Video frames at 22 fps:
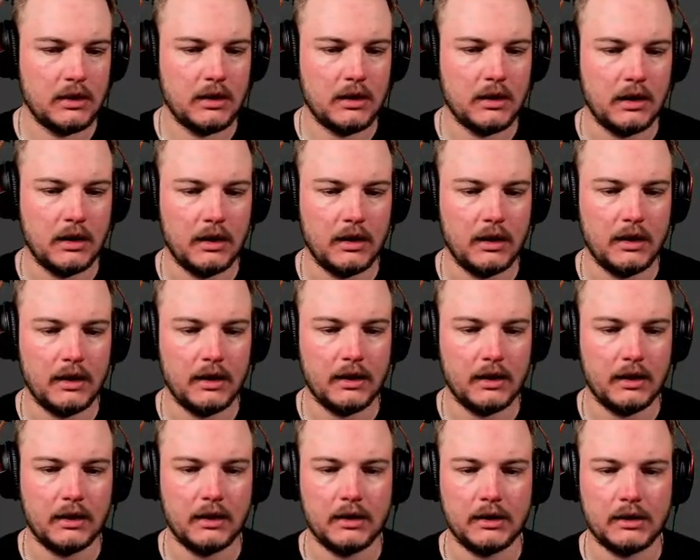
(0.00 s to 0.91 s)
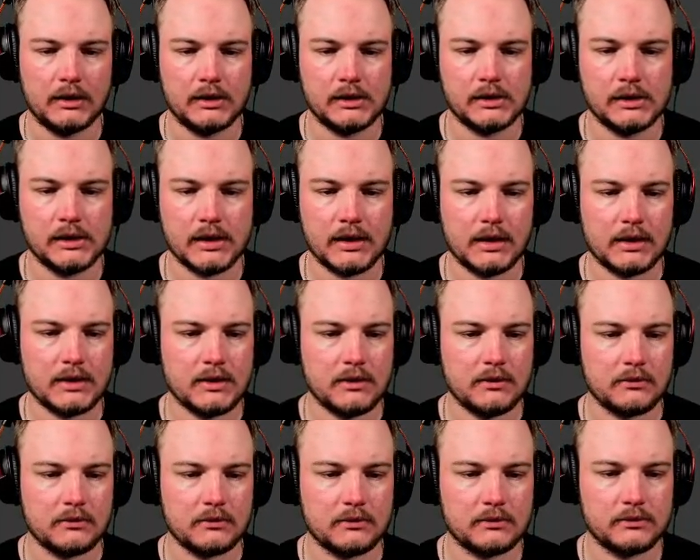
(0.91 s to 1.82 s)
I think so.
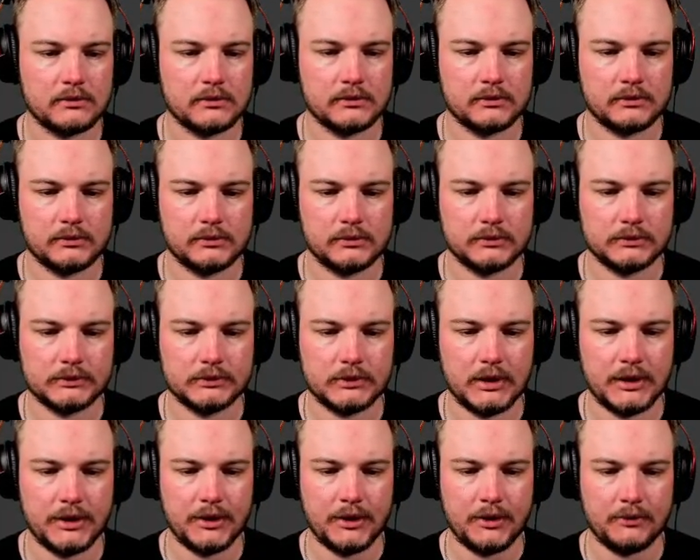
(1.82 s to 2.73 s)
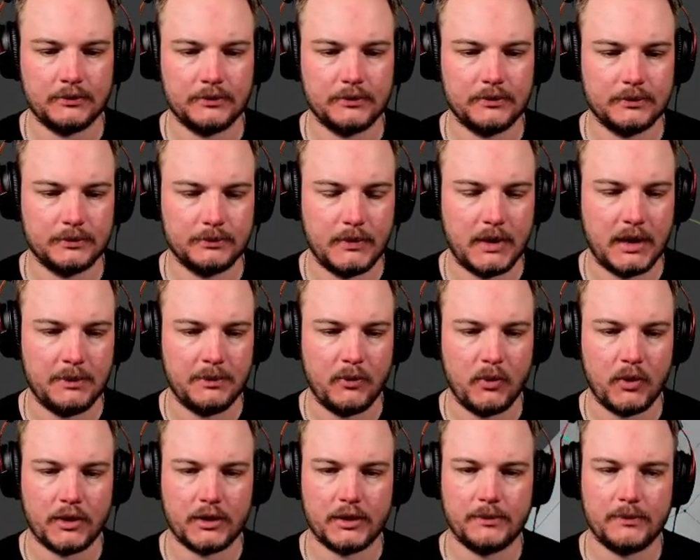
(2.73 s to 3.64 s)
I don't know. Might
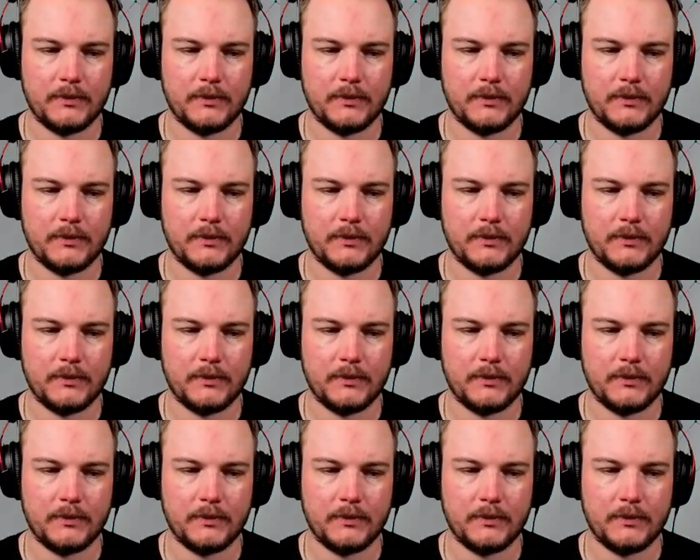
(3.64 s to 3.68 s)
work.